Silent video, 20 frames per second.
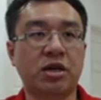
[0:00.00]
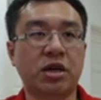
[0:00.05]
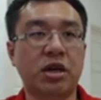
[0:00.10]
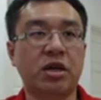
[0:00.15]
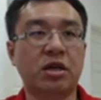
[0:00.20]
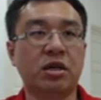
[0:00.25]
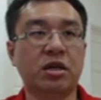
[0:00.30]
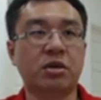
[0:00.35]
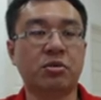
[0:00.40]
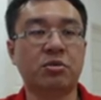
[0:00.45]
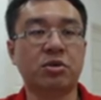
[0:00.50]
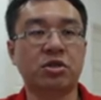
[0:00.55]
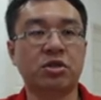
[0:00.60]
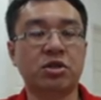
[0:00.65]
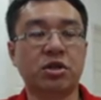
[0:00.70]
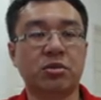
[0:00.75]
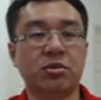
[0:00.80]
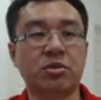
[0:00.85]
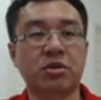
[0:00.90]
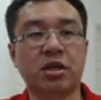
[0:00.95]
and the bishop
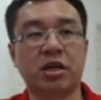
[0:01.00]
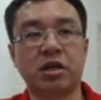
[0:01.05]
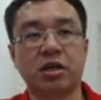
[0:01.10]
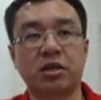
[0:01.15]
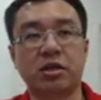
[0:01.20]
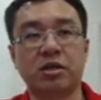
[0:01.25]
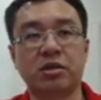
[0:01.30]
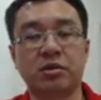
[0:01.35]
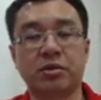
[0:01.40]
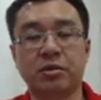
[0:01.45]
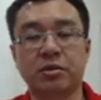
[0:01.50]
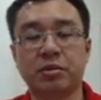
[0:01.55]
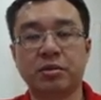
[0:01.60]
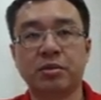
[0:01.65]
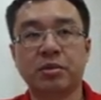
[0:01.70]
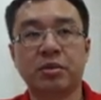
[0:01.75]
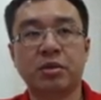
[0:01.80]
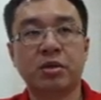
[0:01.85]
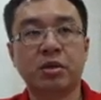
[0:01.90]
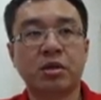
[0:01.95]
diagonal.
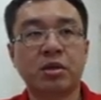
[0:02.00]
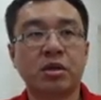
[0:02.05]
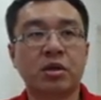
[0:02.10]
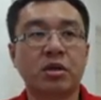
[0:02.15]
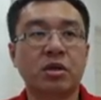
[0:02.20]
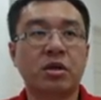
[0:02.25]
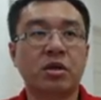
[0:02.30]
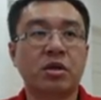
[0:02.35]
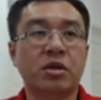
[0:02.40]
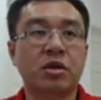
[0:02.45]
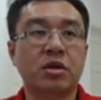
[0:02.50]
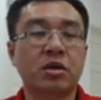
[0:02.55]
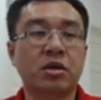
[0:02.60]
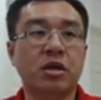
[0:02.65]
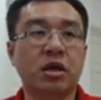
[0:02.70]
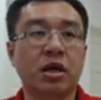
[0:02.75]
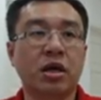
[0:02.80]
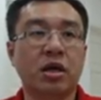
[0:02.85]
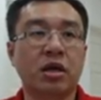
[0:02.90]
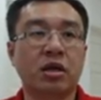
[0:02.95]

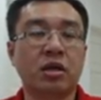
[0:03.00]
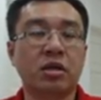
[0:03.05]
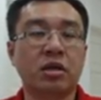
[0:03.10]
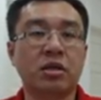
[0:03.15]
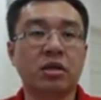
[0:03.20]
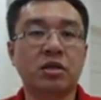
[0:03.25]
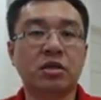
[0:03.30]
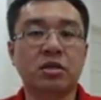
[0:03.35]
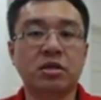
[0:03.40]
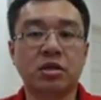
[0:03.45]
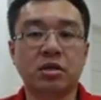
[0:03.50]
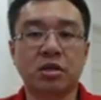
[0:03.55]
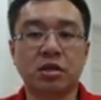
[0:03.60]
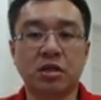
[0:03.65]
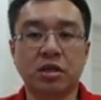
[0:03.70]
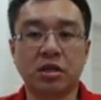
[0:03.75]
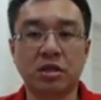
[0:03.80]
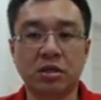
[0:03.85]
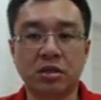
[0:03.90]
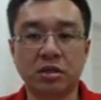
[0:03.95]
And this
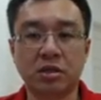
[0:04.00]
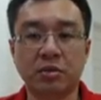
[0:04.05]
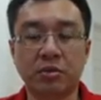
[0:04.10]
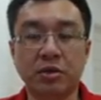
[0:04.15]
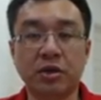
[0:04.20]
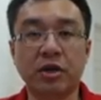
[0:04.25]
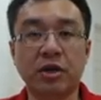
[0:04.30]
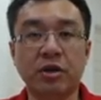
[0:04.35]
is a very